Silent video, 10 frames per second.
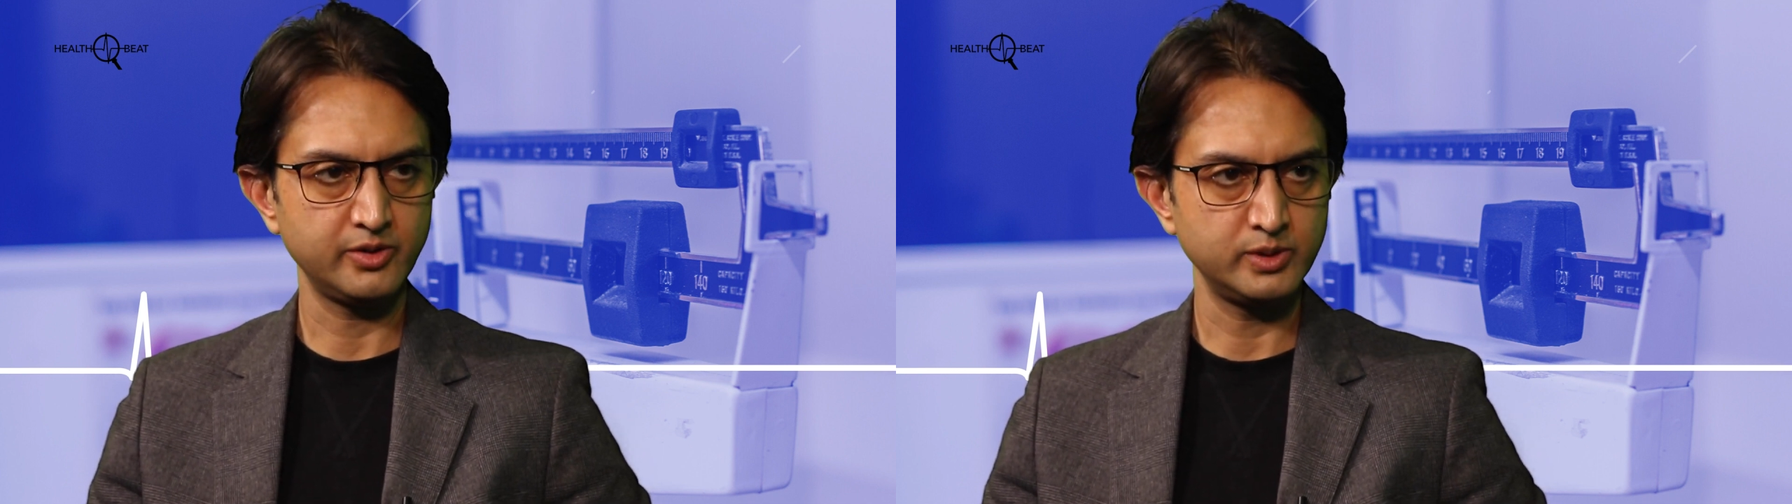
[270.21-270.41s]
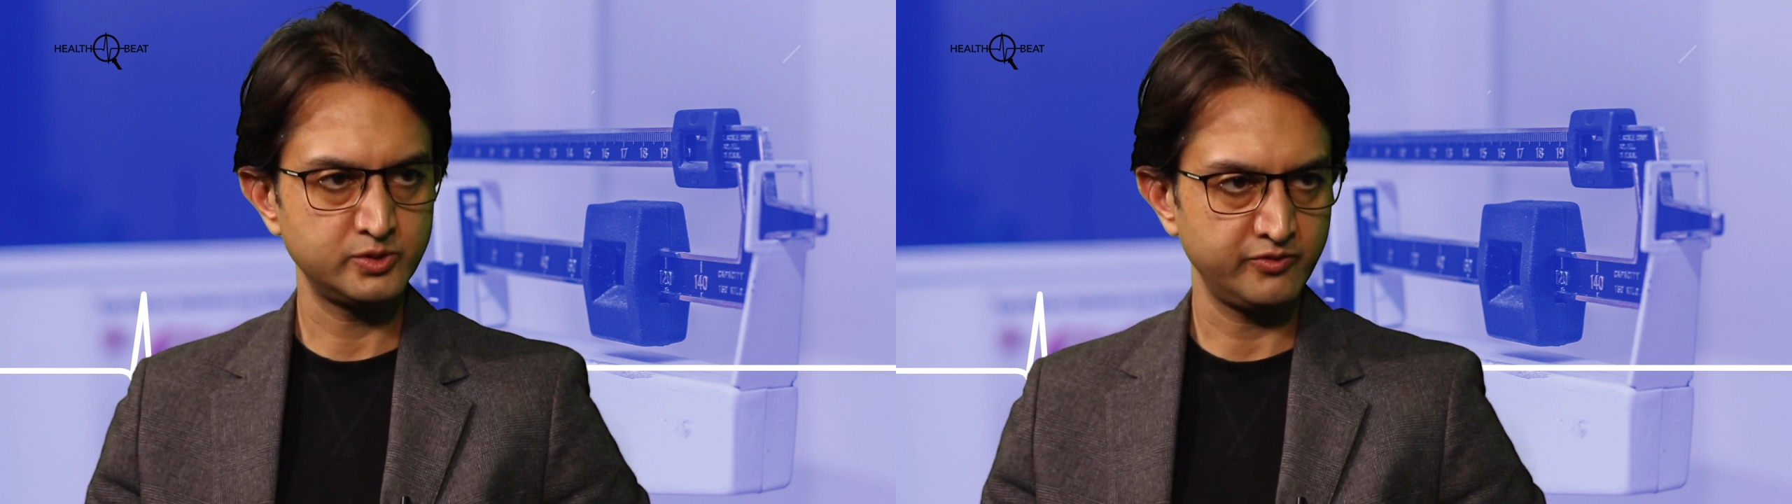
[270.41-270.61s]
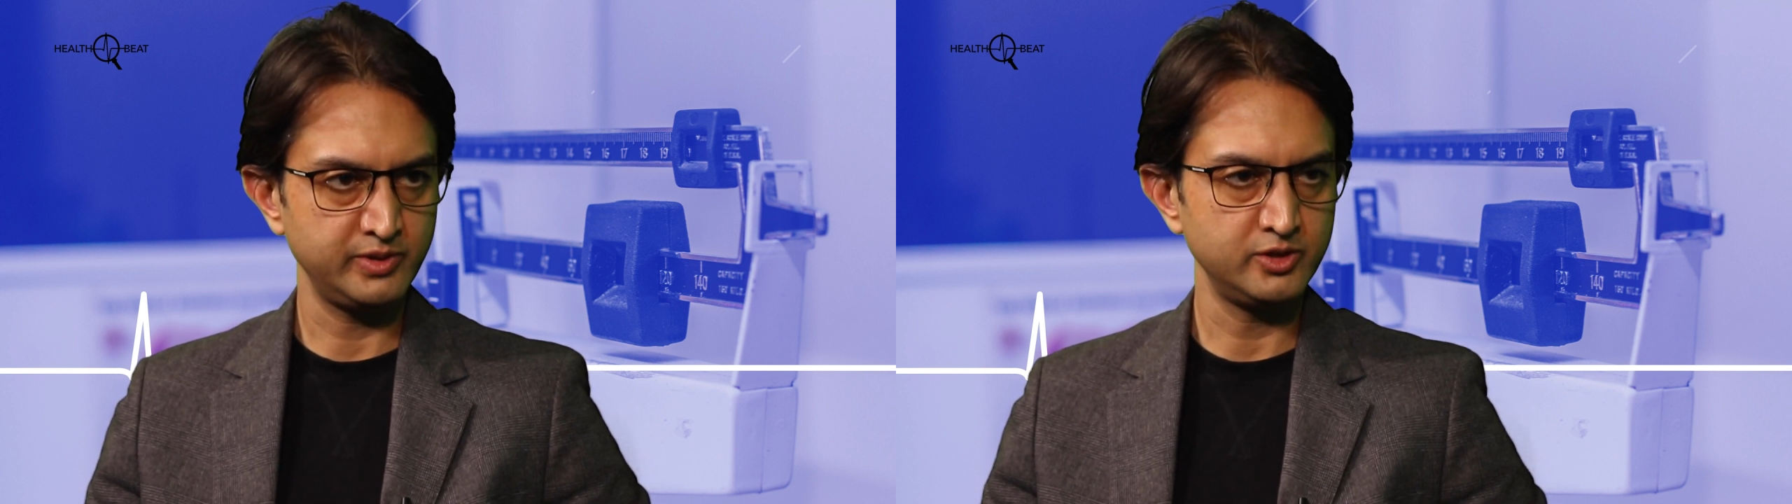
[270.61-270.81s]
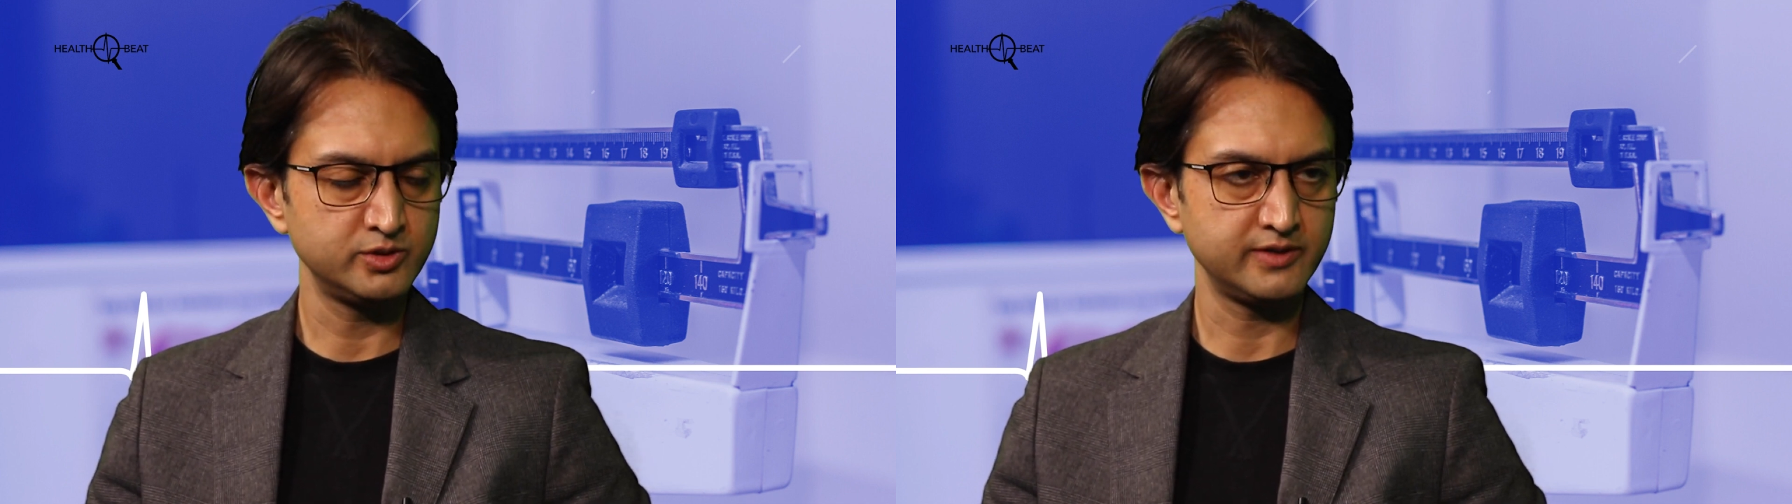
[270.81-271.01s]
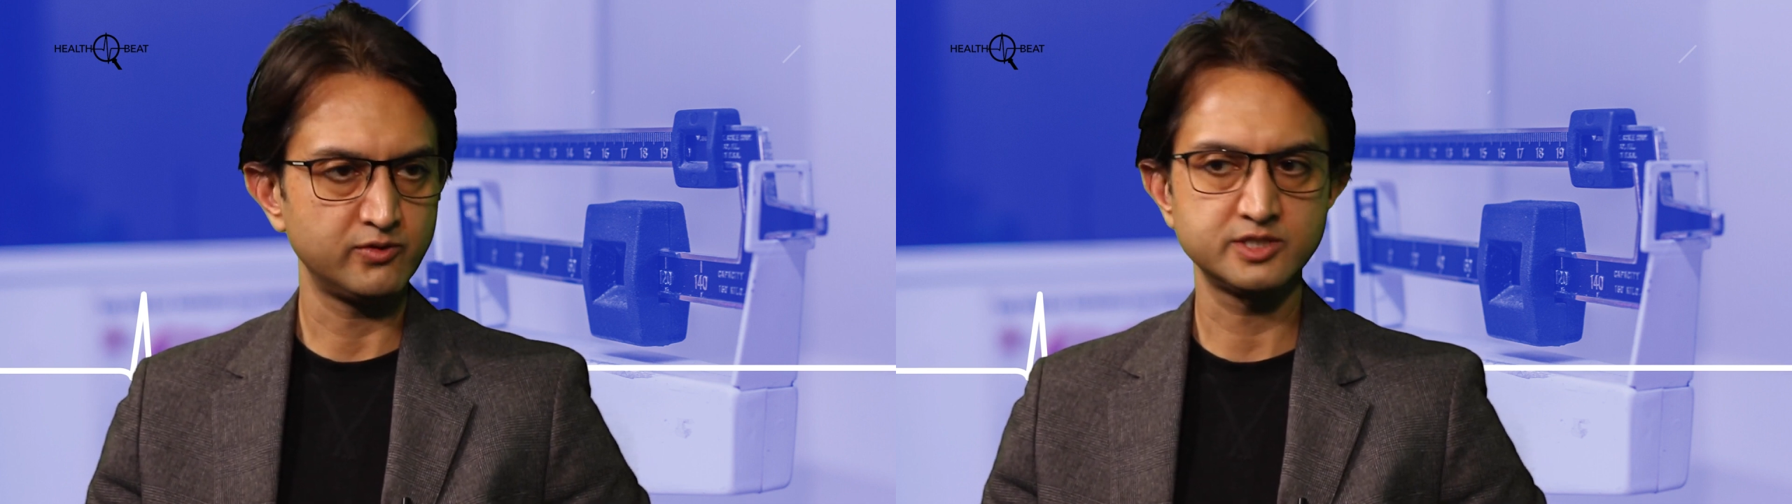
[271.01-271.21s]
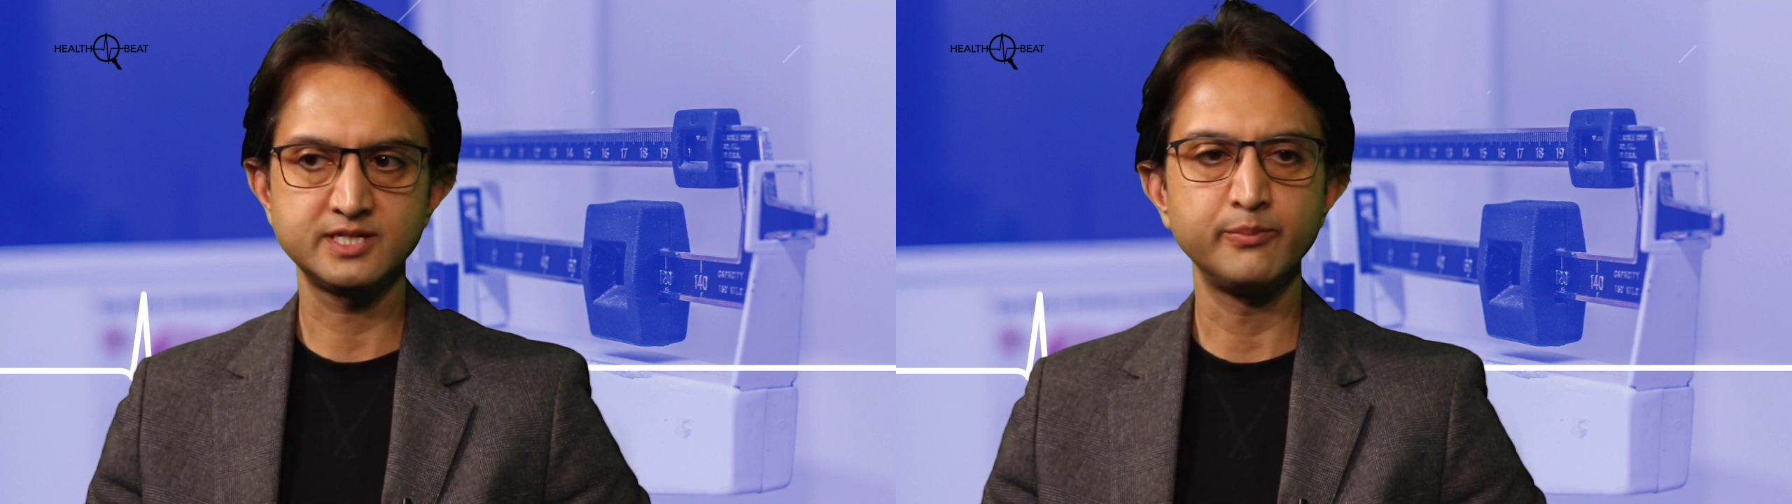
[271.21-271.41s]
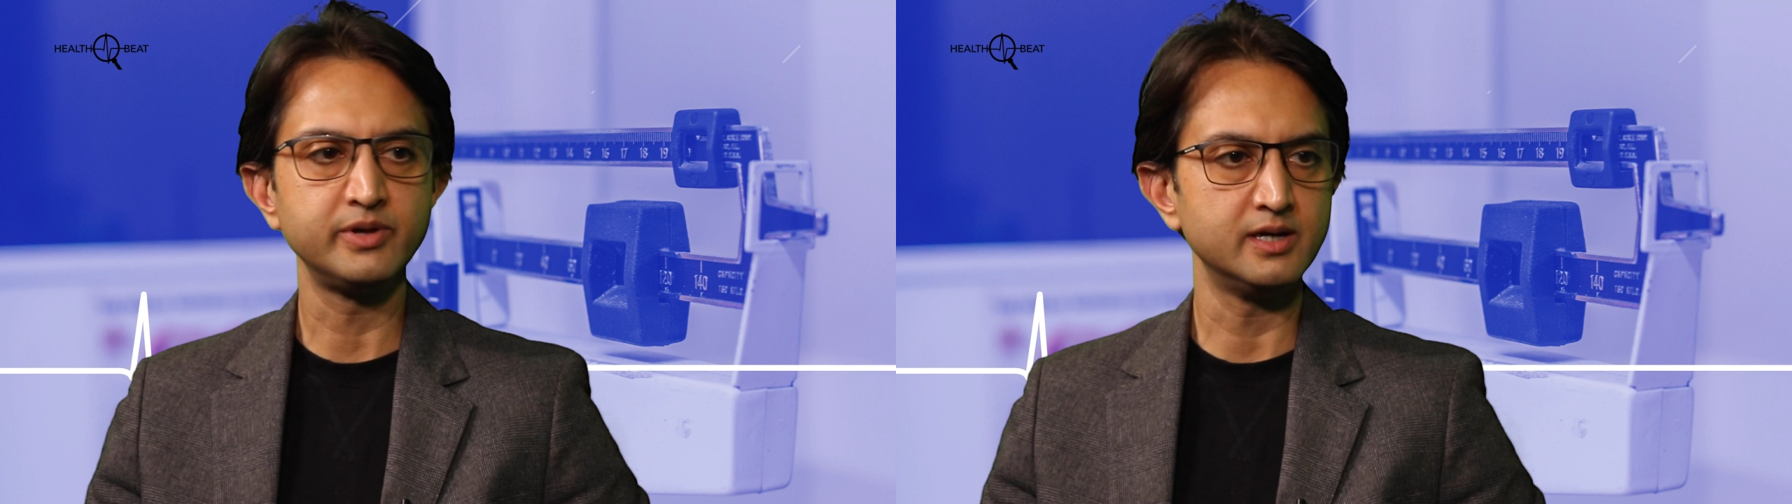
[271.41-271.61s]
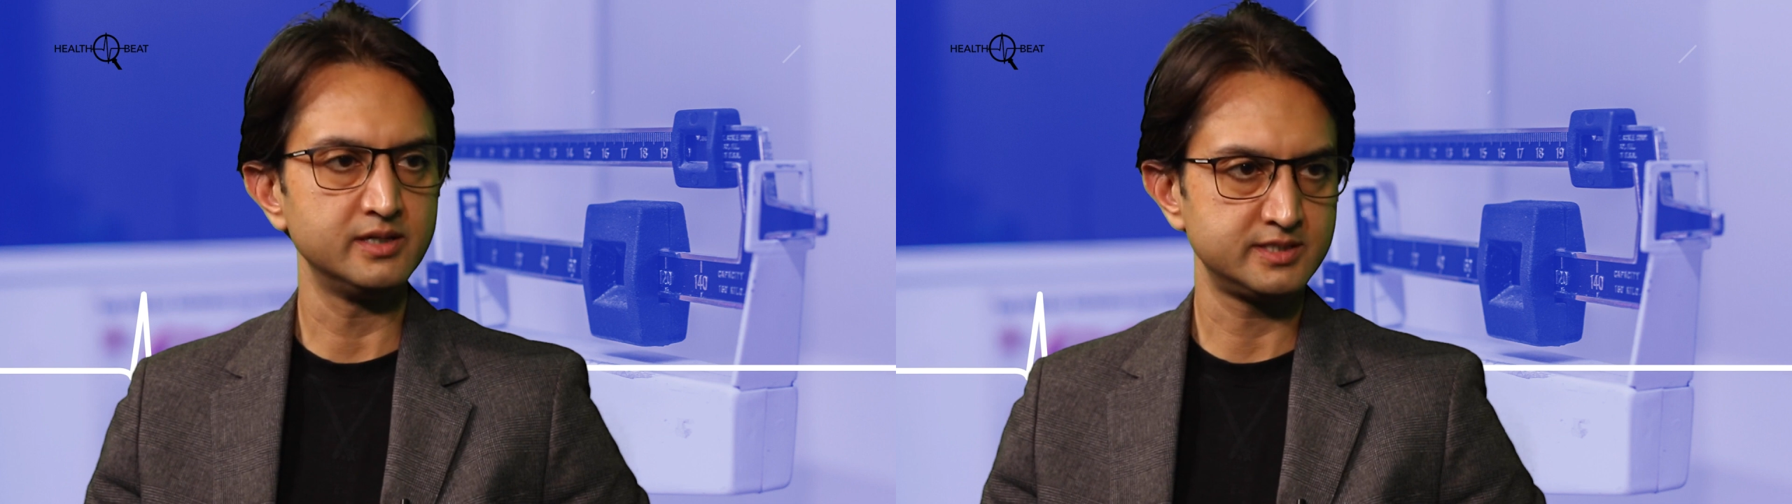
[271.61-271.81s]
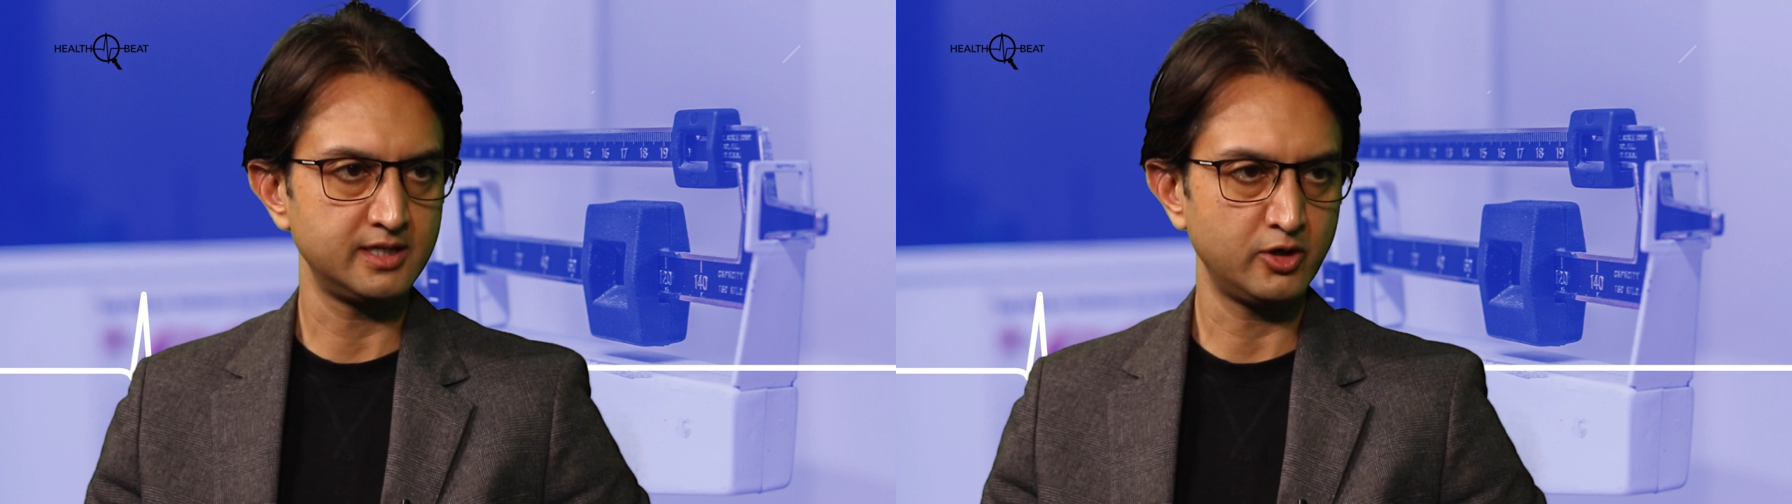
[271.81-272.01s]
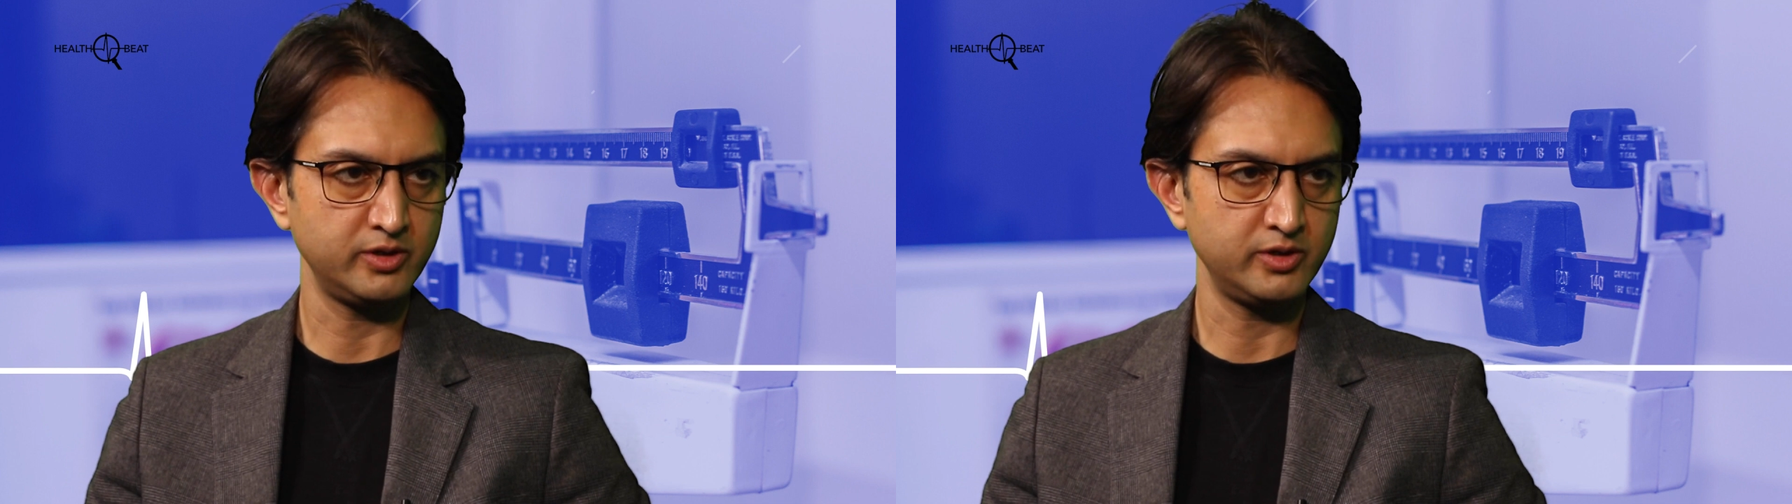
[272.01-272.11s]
which we've been using for some years now,